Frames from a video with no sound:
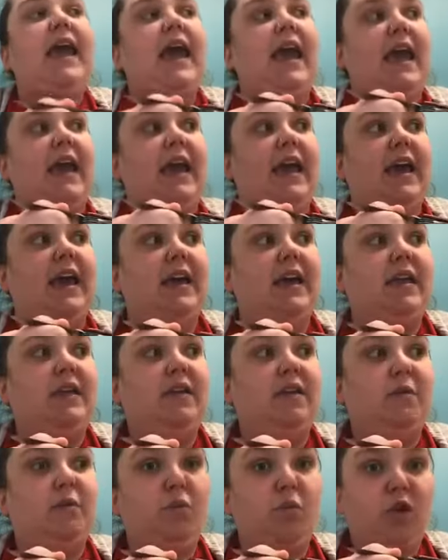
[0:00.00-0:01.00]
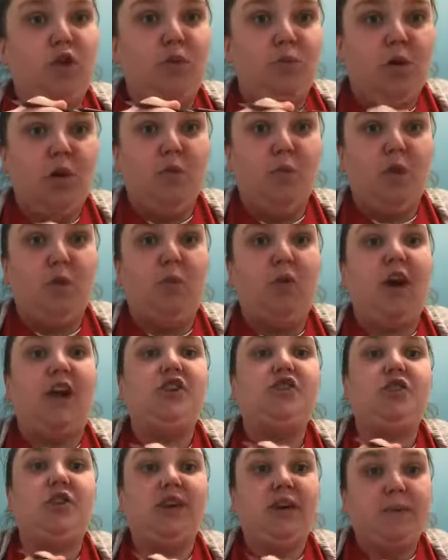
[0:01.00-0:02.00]
And when you put more
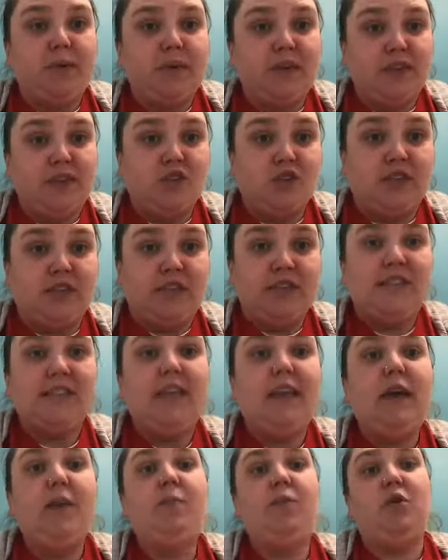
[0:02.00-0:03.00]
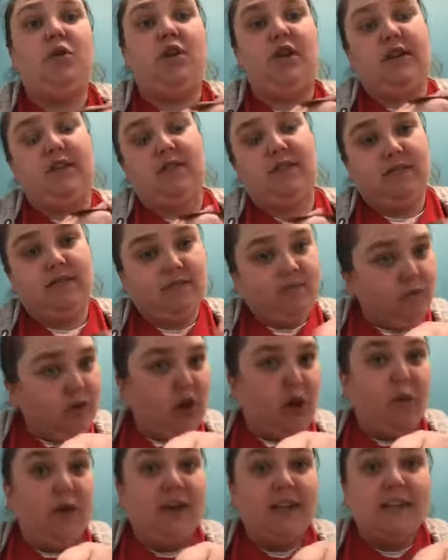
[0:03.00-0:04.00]
pressure, it could potentially slip. It
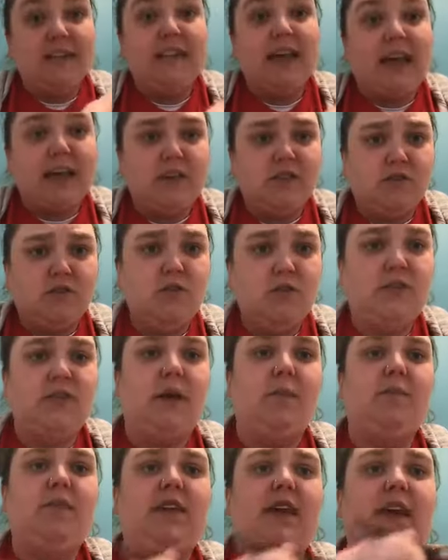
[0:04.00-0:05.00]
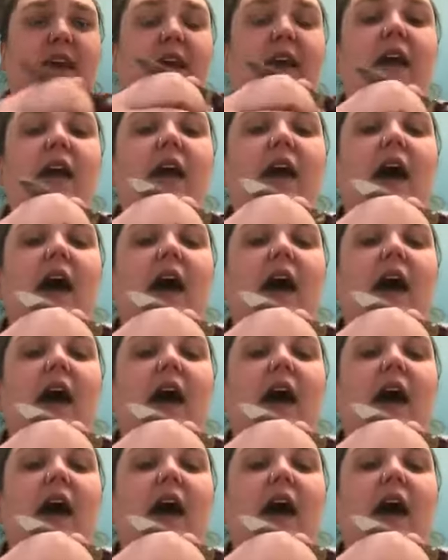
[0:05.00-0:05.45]
could slice through something.